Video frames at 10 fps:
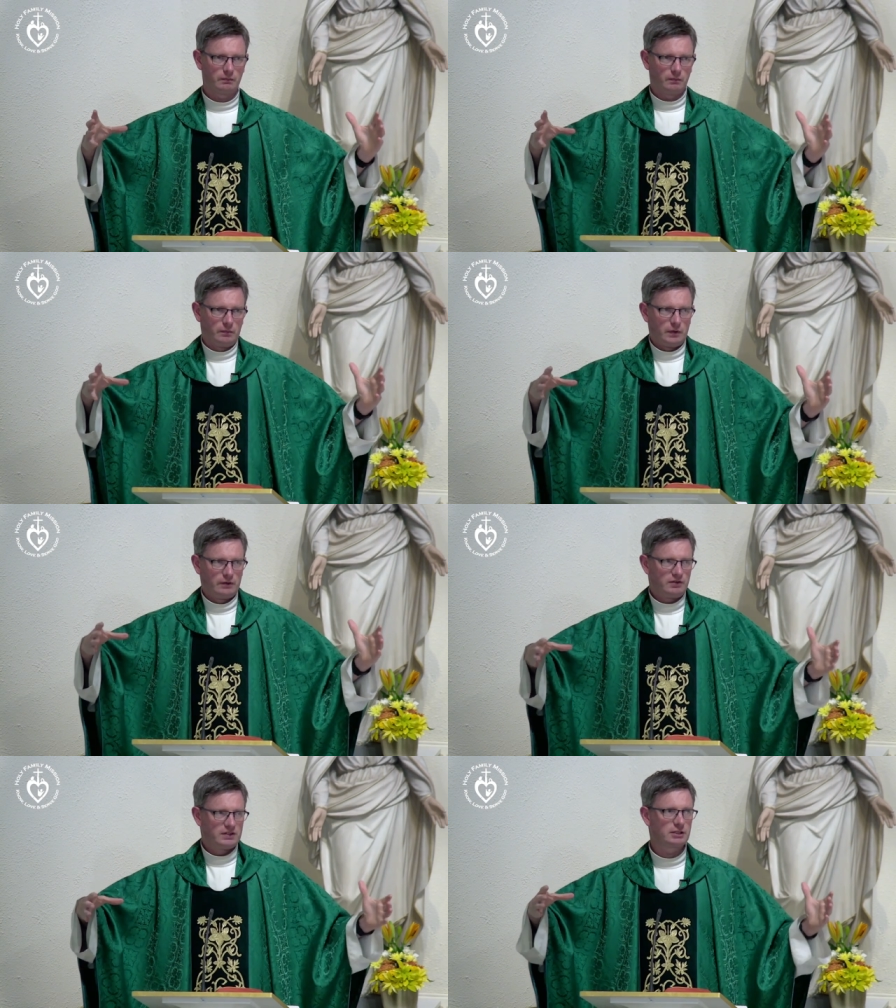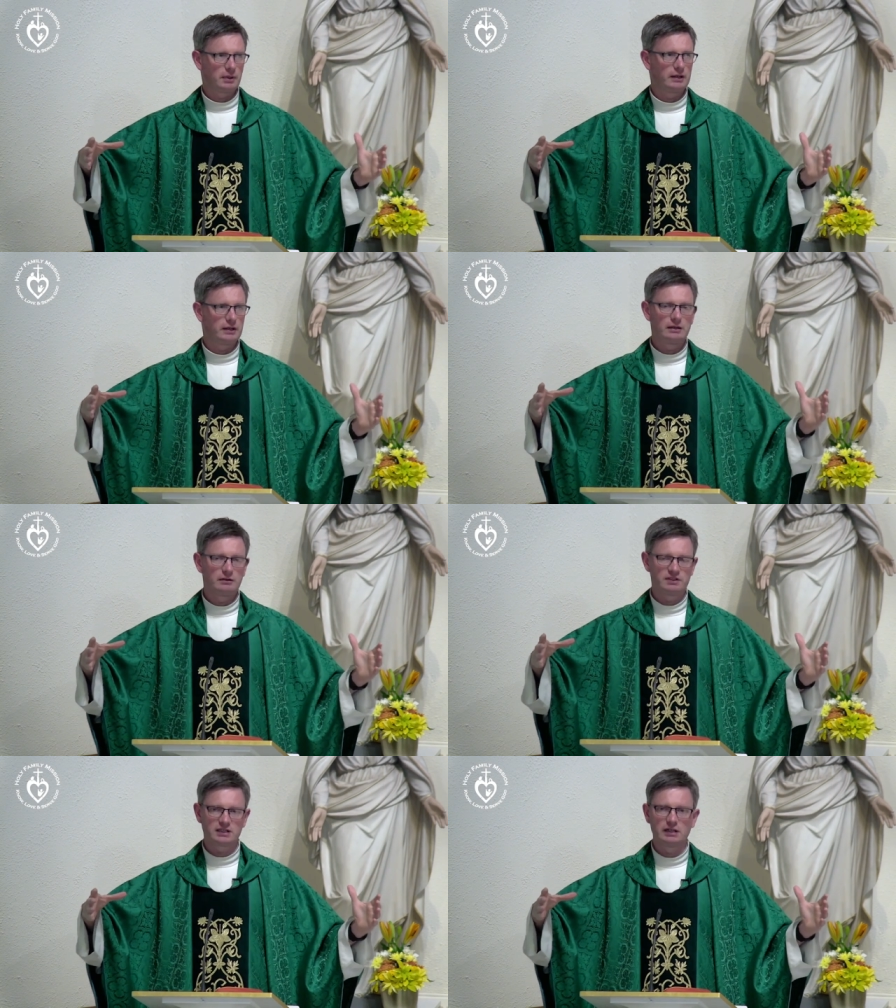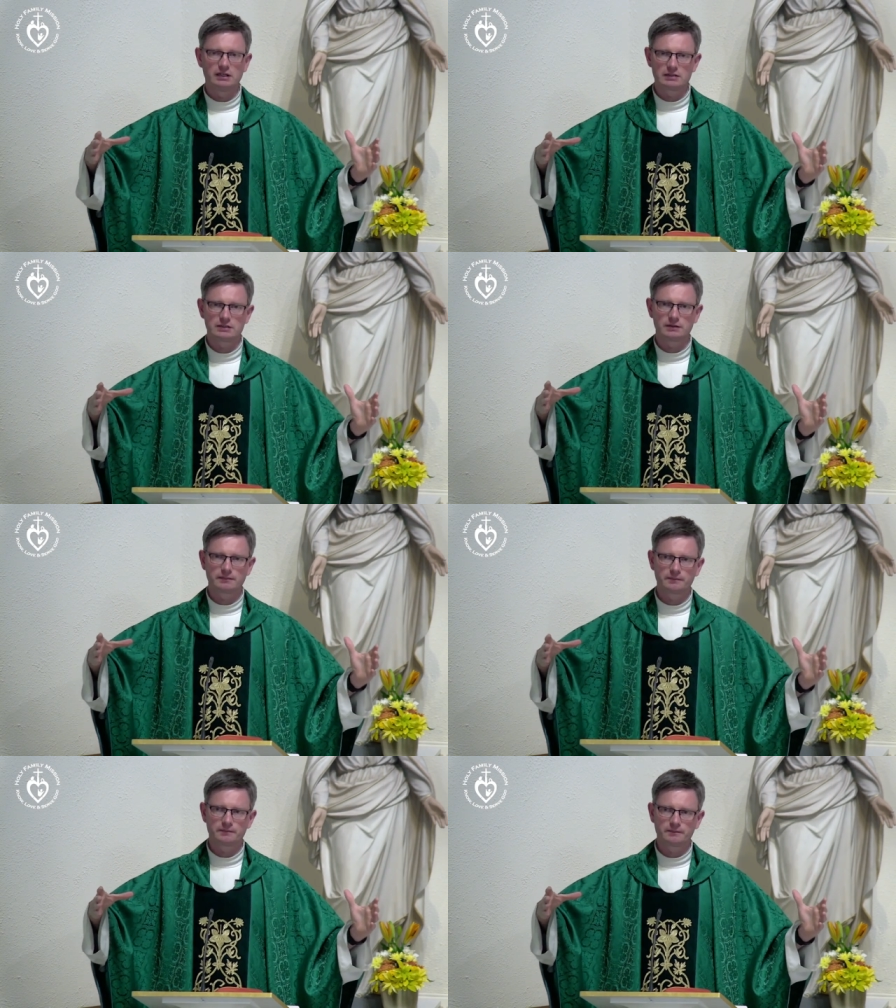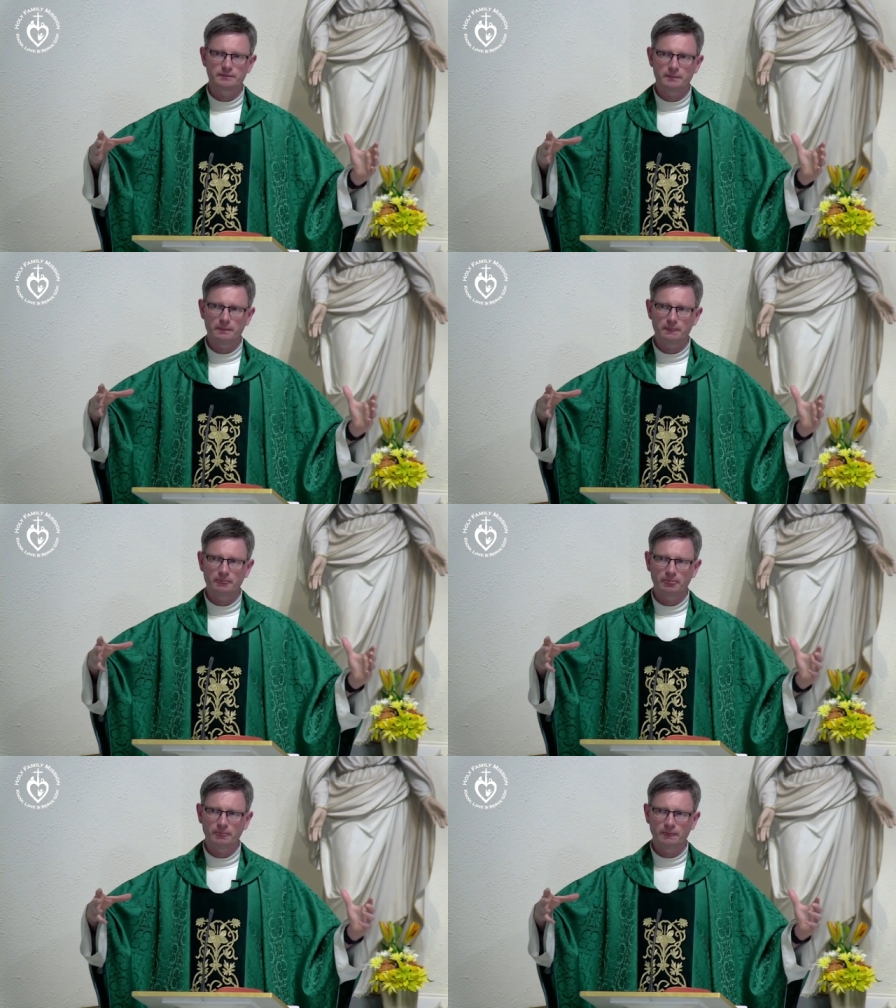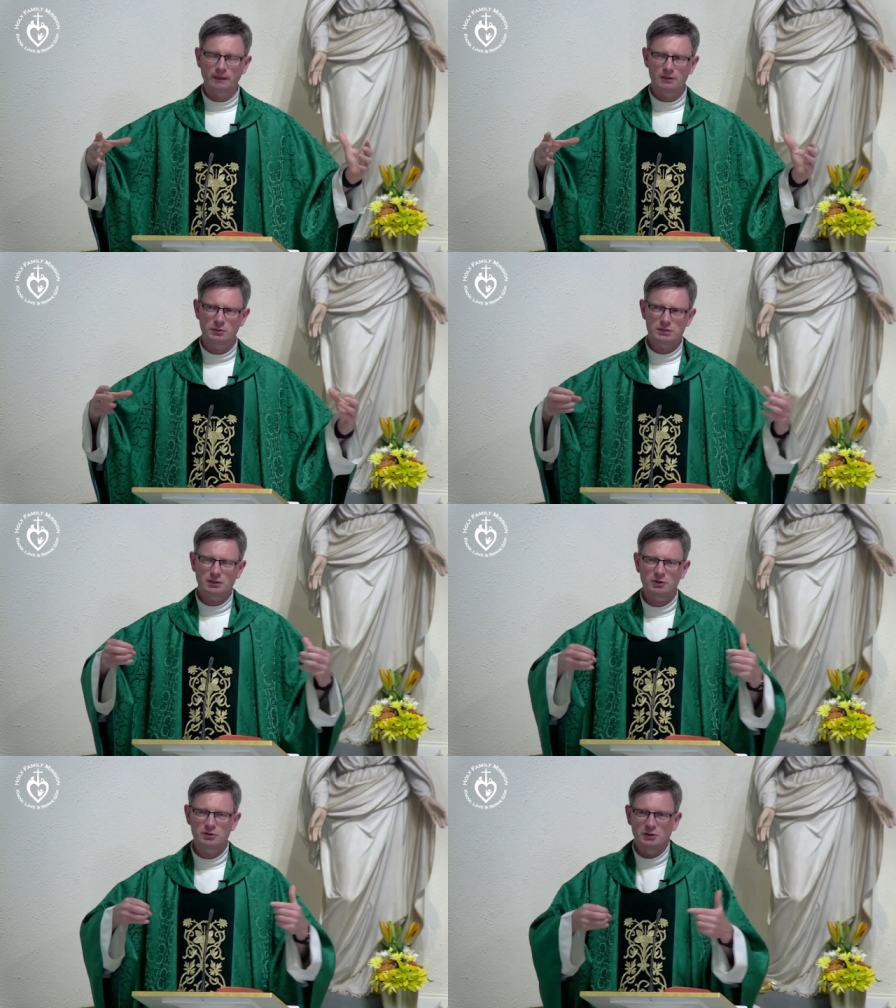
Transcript: In physical pain, Ill, physical illness. So what does the Lord do?